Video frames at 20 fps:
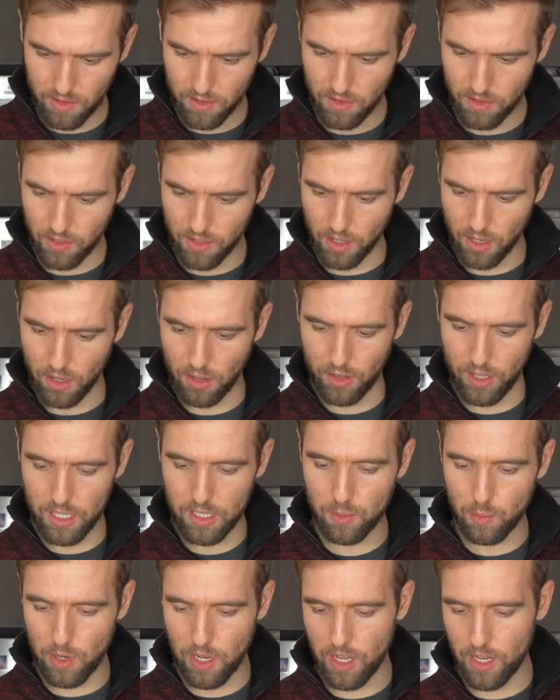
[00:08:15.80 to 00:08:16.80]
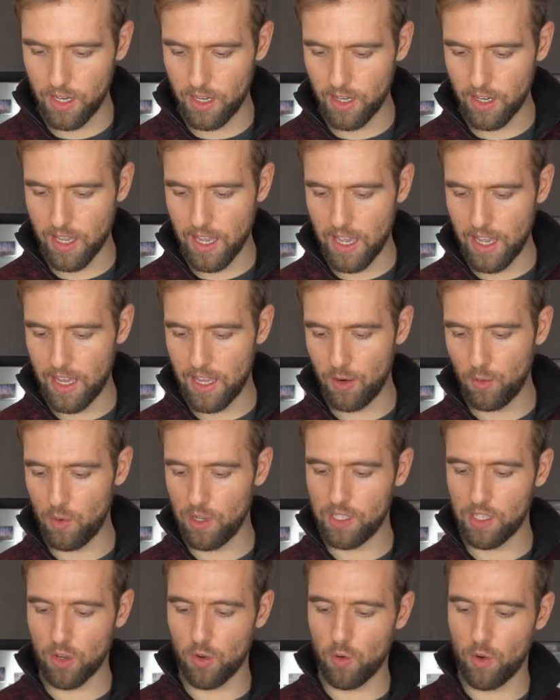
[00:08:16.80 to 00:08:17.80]
So this one, again, it
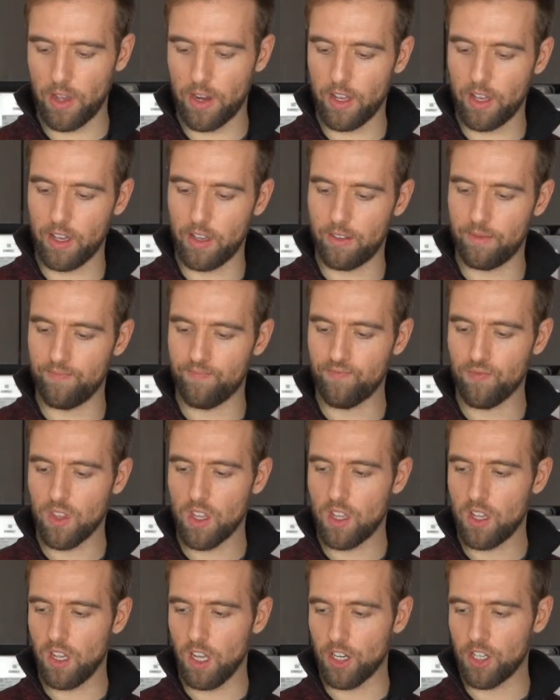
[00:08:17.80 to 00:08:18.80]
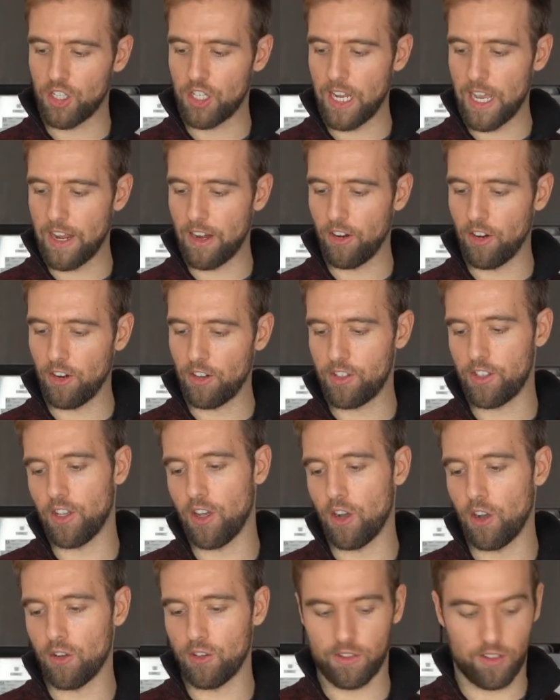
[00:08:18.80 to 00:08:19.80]
wasn't quite a cheddar,
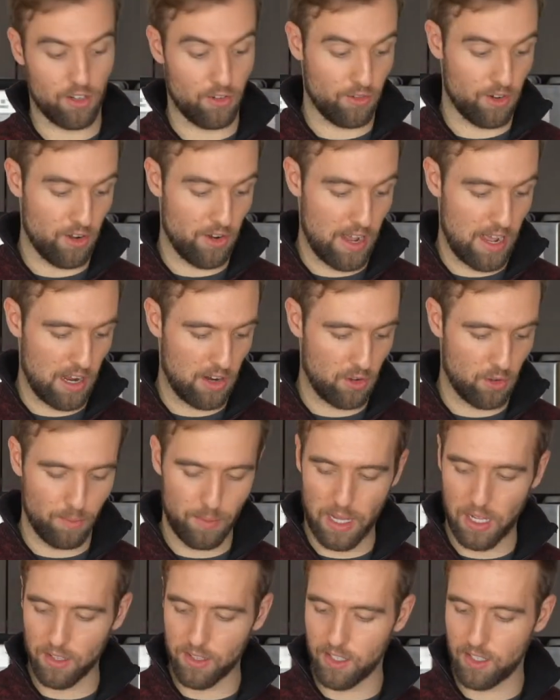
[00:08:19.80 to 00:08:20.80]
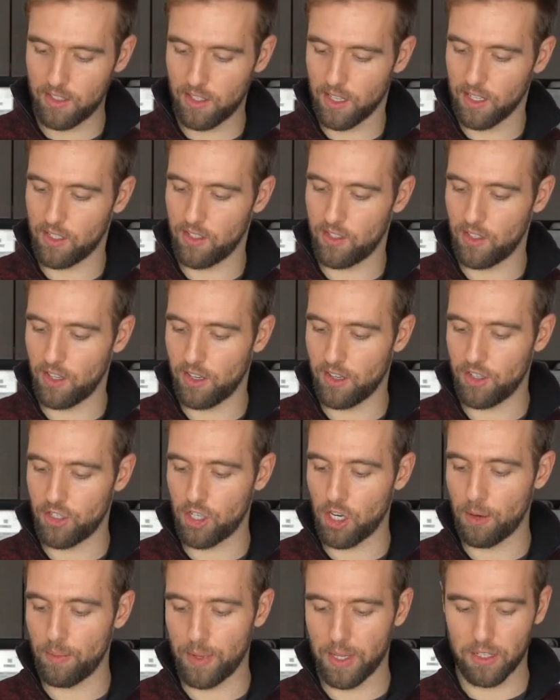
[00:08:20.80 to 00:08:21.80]
so don't know how it'll melt. It says
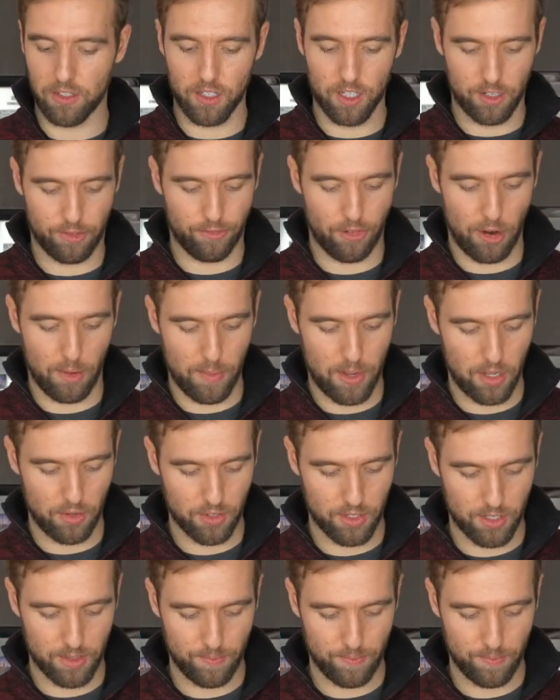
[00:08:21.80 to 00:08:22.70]
Sharp English Farmhouse.